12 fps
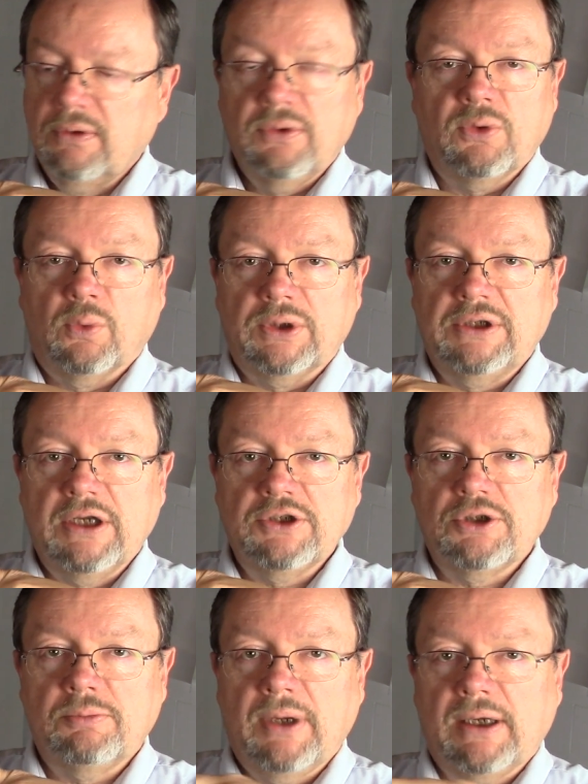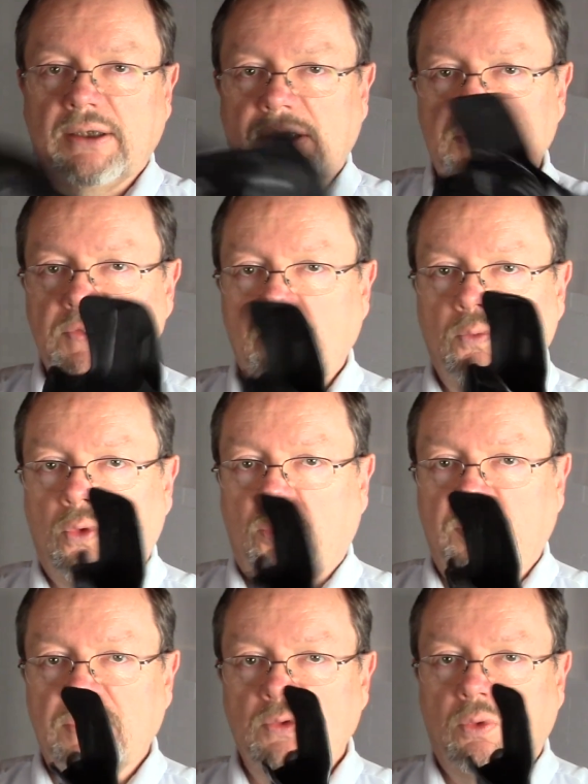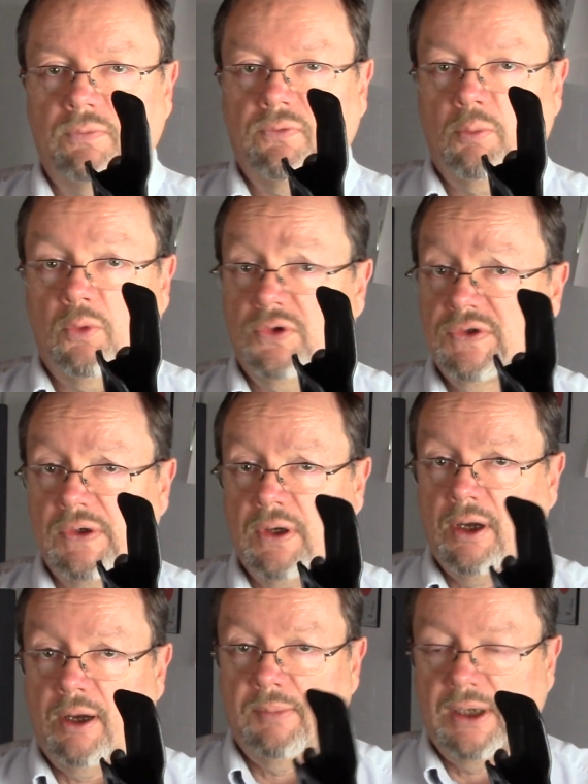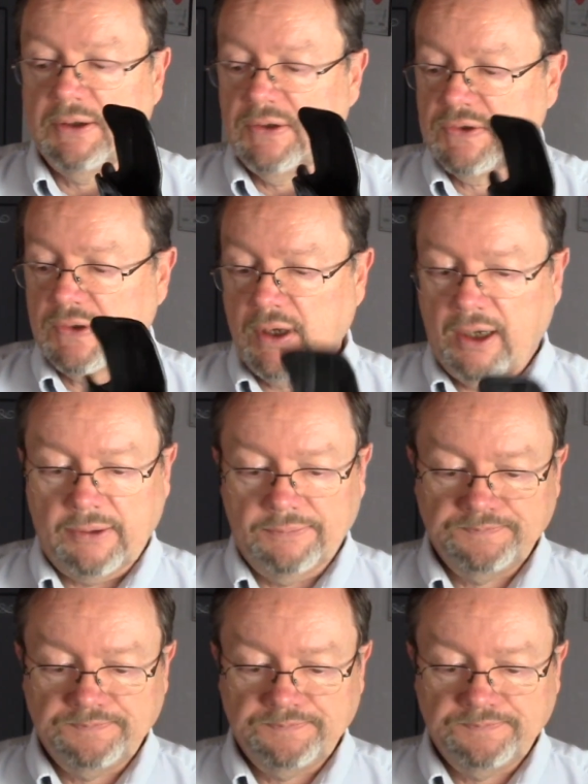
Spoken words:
the retention mechanism where this one from Wilson Combat does not.